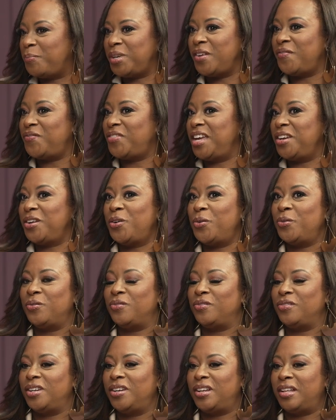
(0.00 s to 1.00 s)
But if they don't,
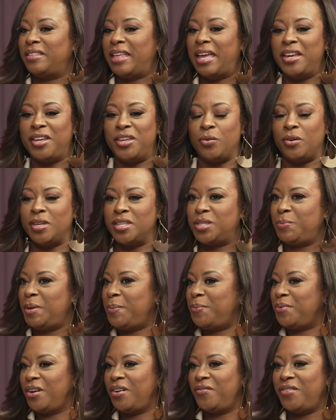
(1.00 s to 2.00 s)
like you, because
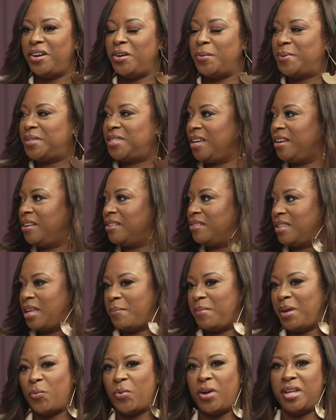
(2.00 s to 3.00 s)
people are very particular, they
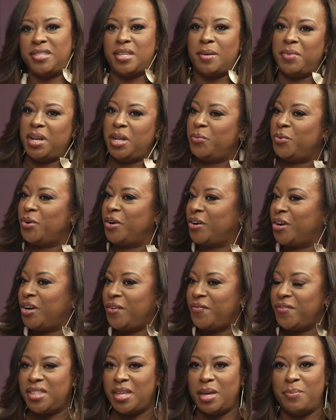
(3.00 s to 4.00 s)
may want somebody more curvy.